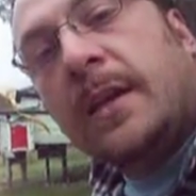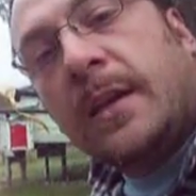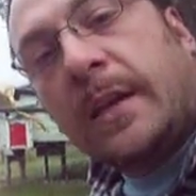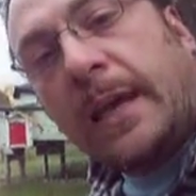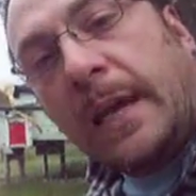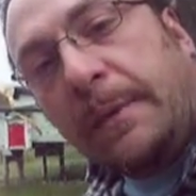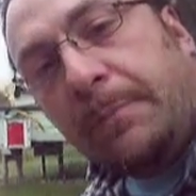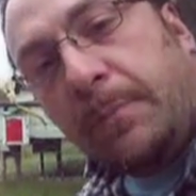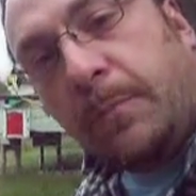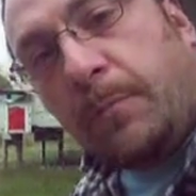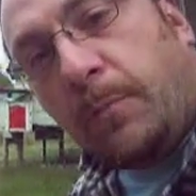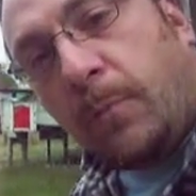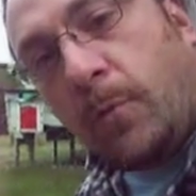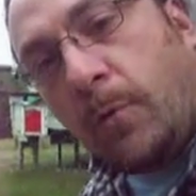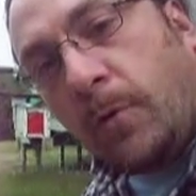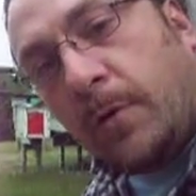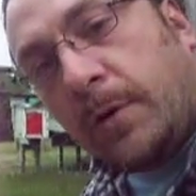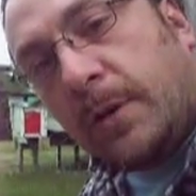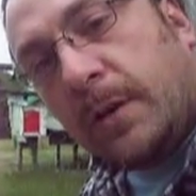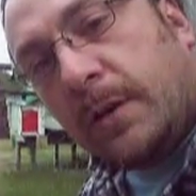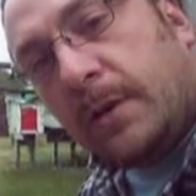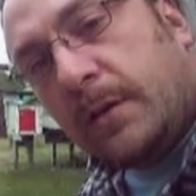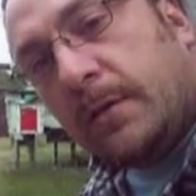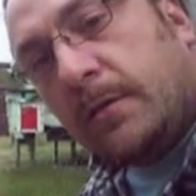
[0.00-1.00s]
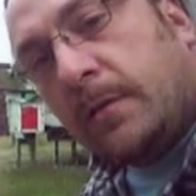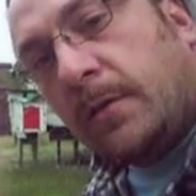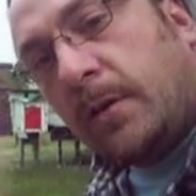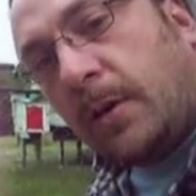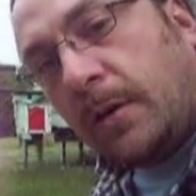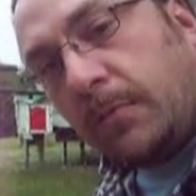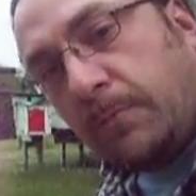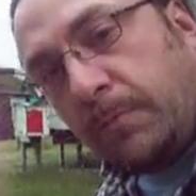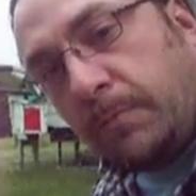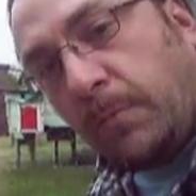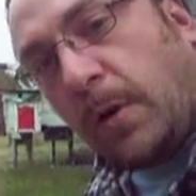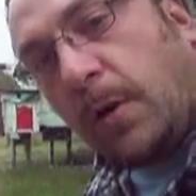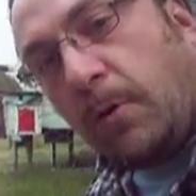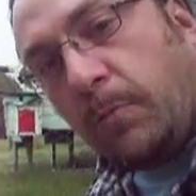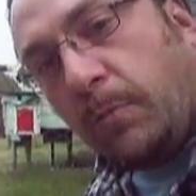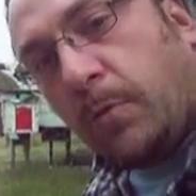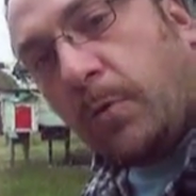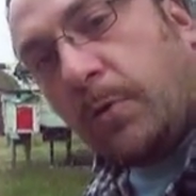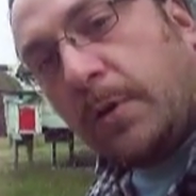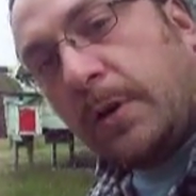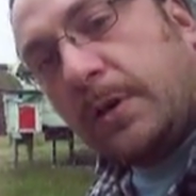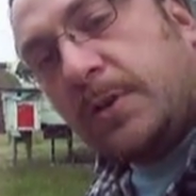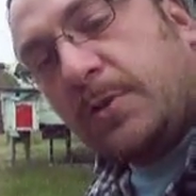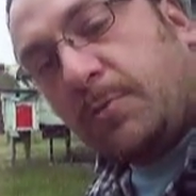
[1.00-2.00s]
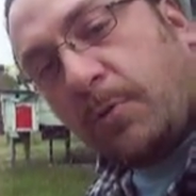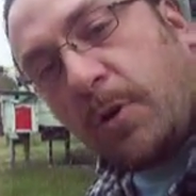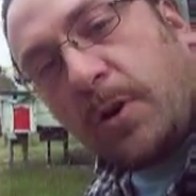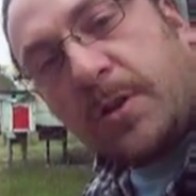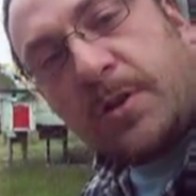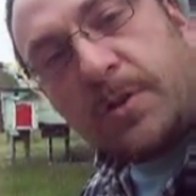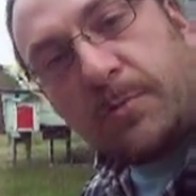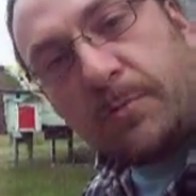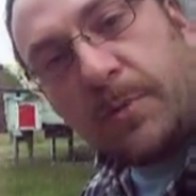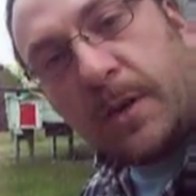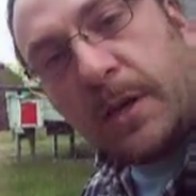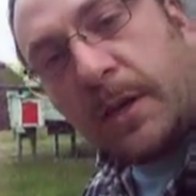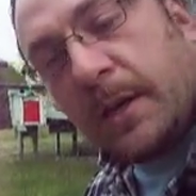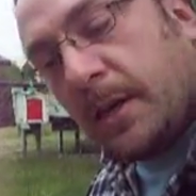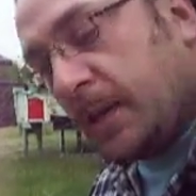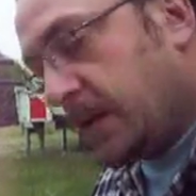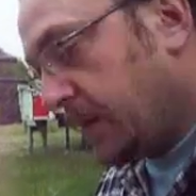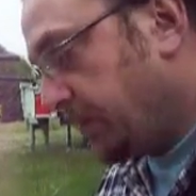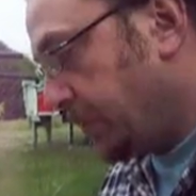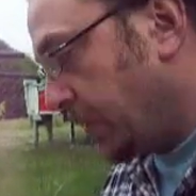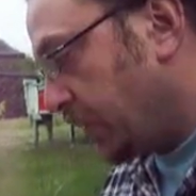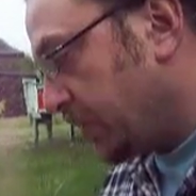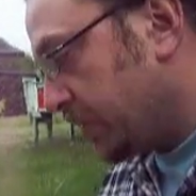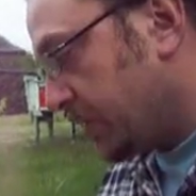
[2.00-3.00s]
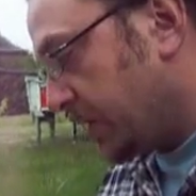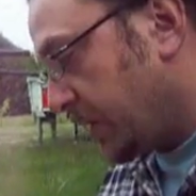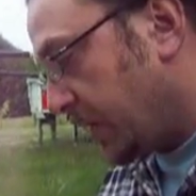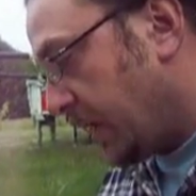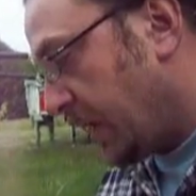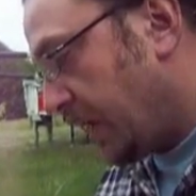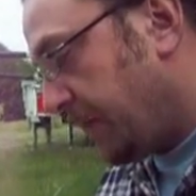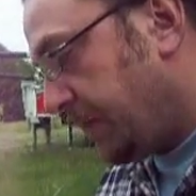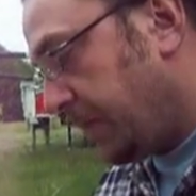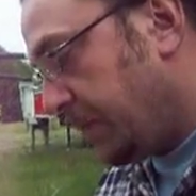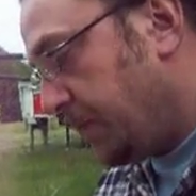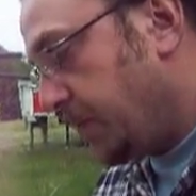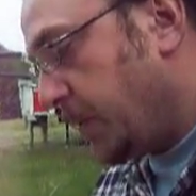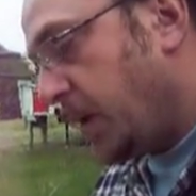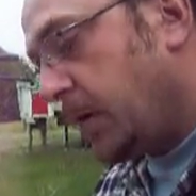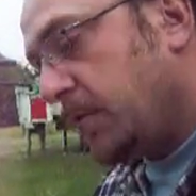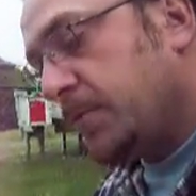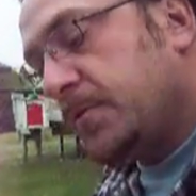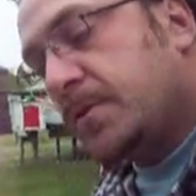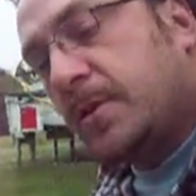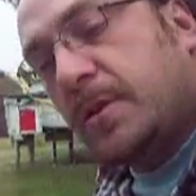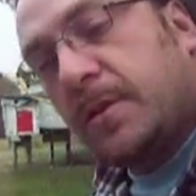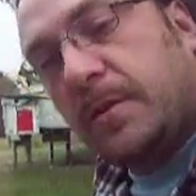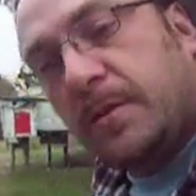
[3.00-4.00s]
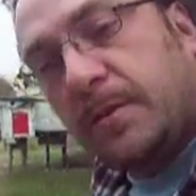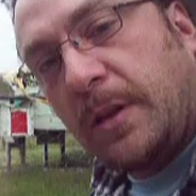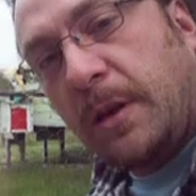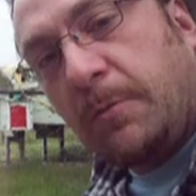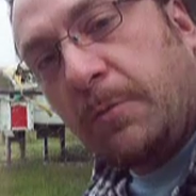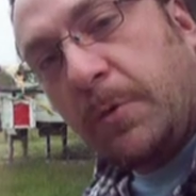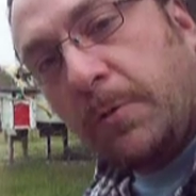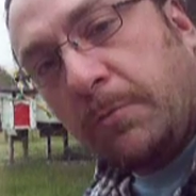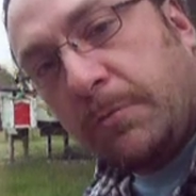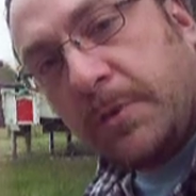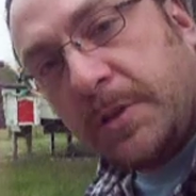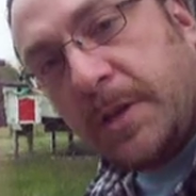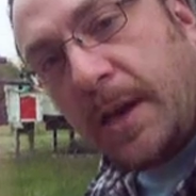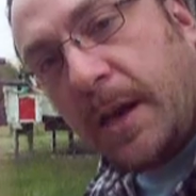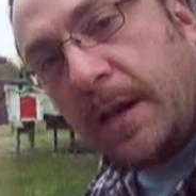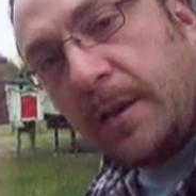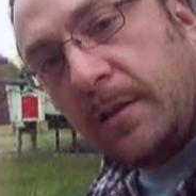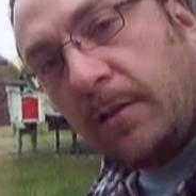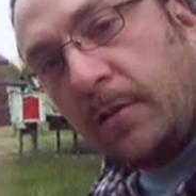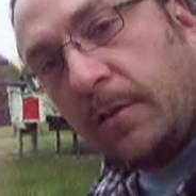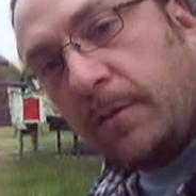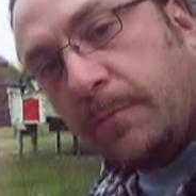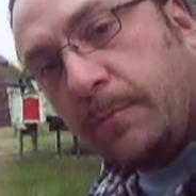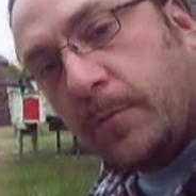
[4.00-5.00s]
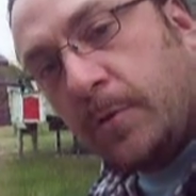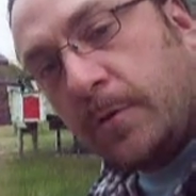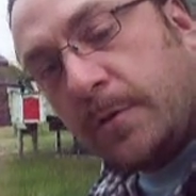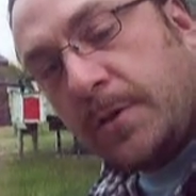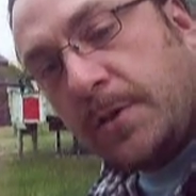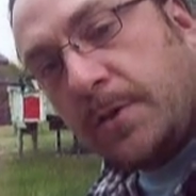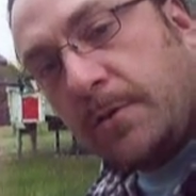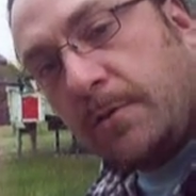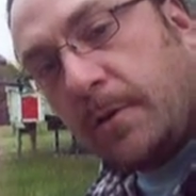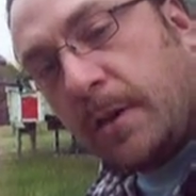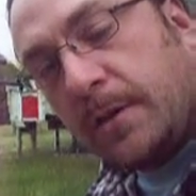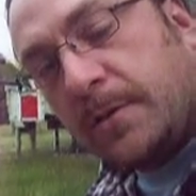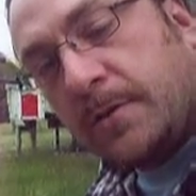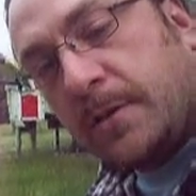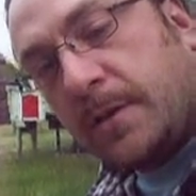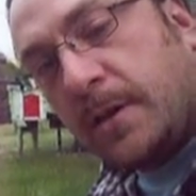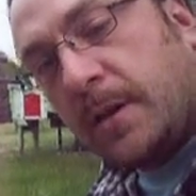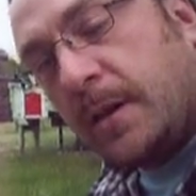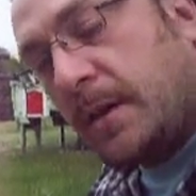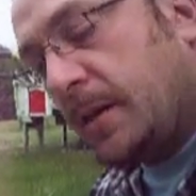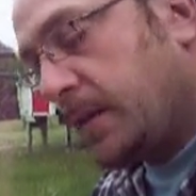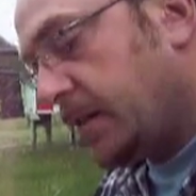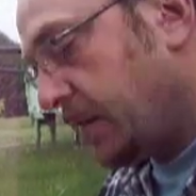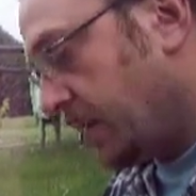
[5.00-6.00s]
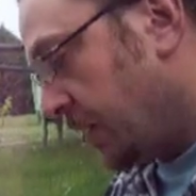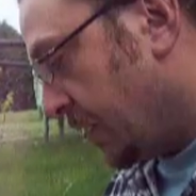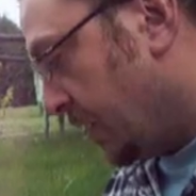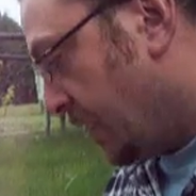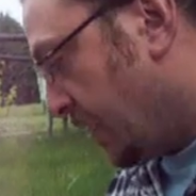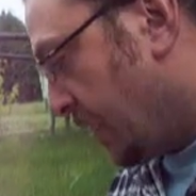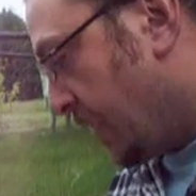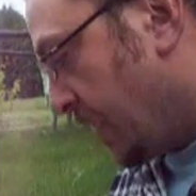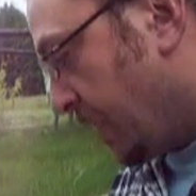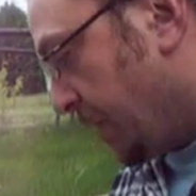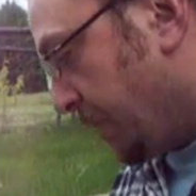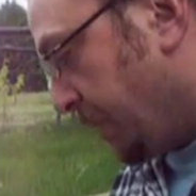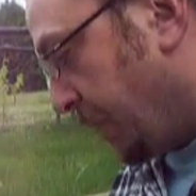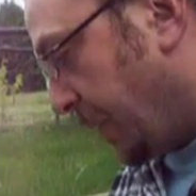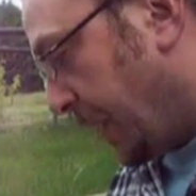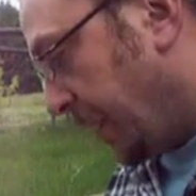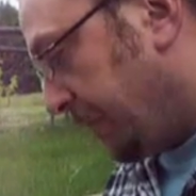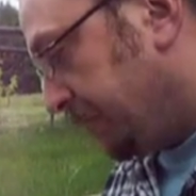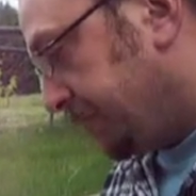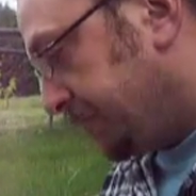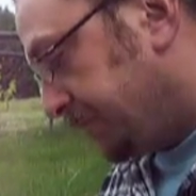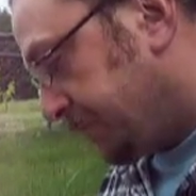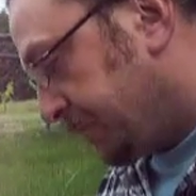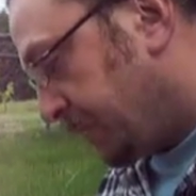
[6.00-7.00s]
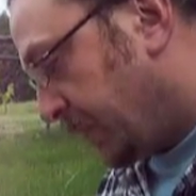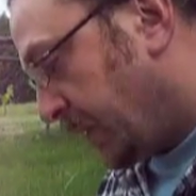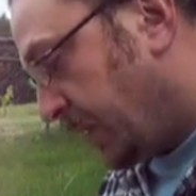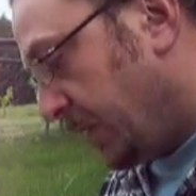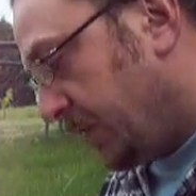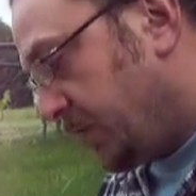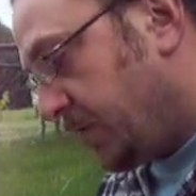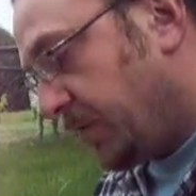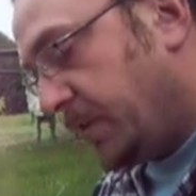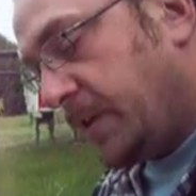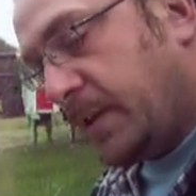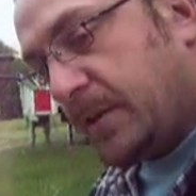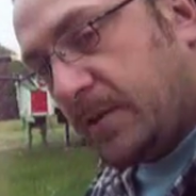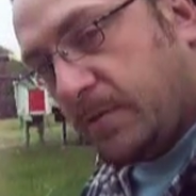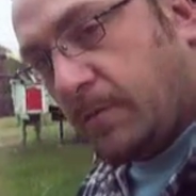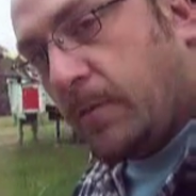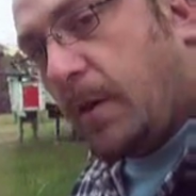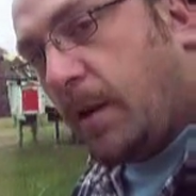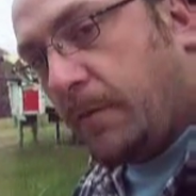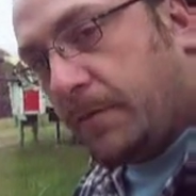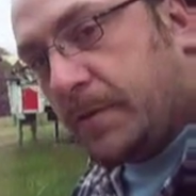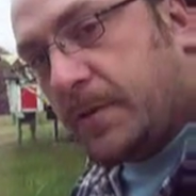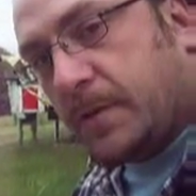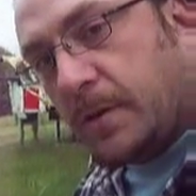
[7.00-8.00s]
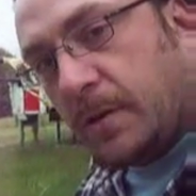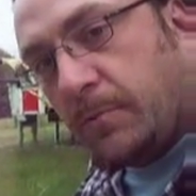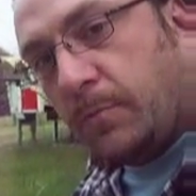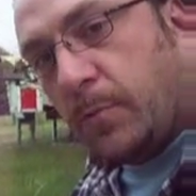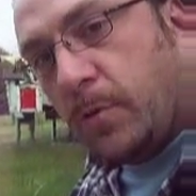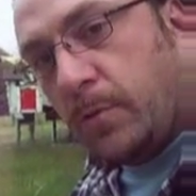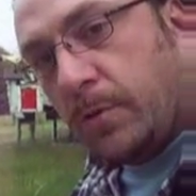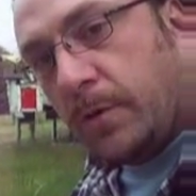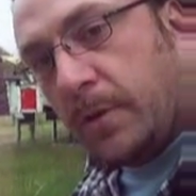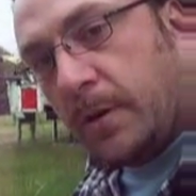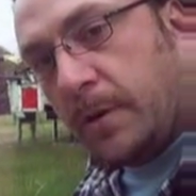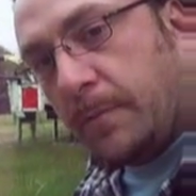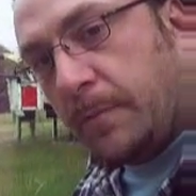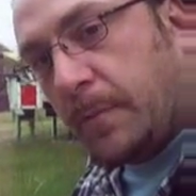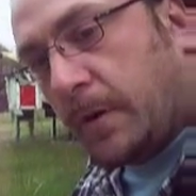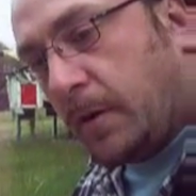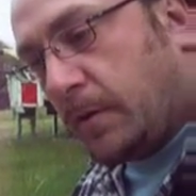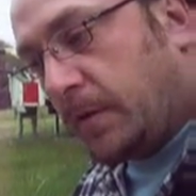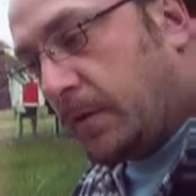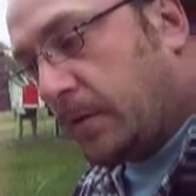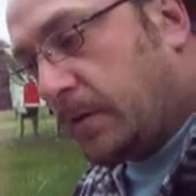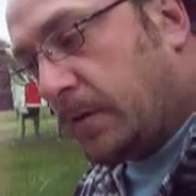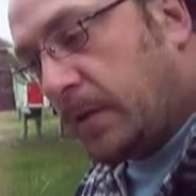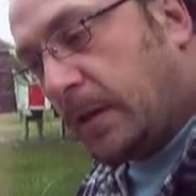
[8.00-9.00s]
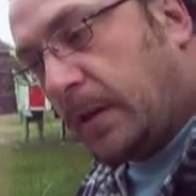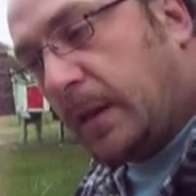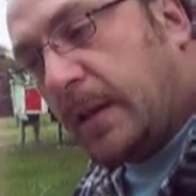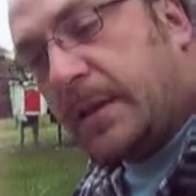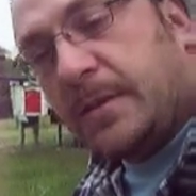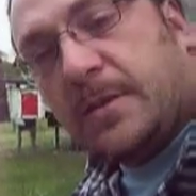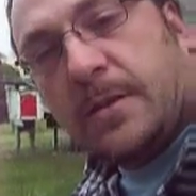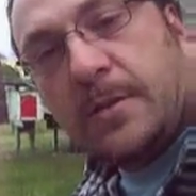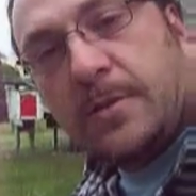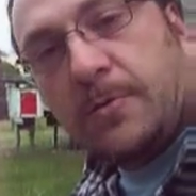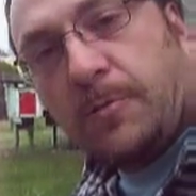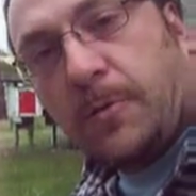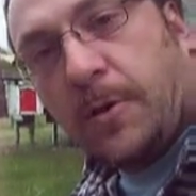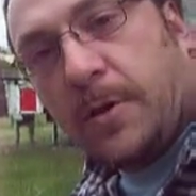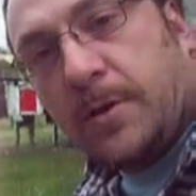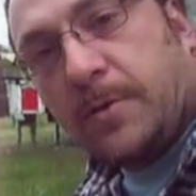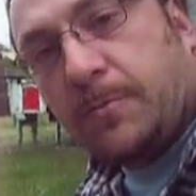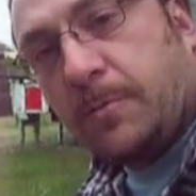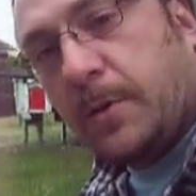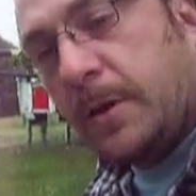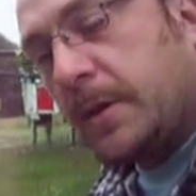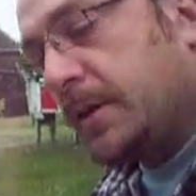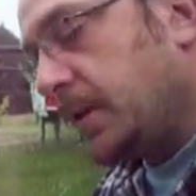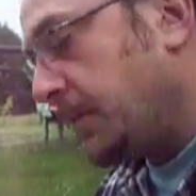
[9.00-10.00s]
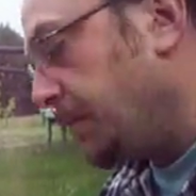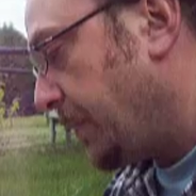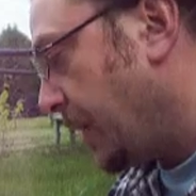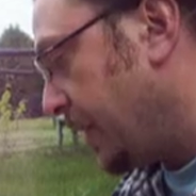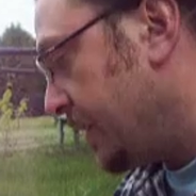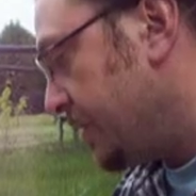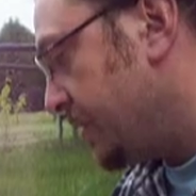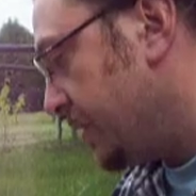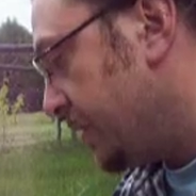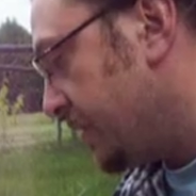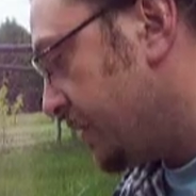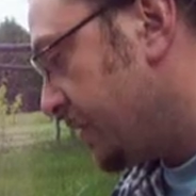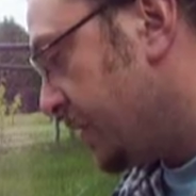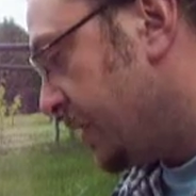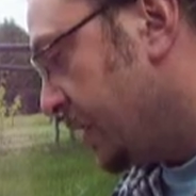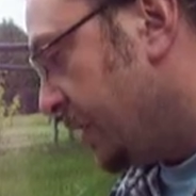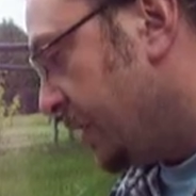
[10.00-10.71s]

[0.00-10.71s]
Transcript: Keep them watered, like well watered, twice a week. Because of the heavy mulch, they will retain a lot of moisture underneath, but you do need to obviously water them on at least a twice weekly basis.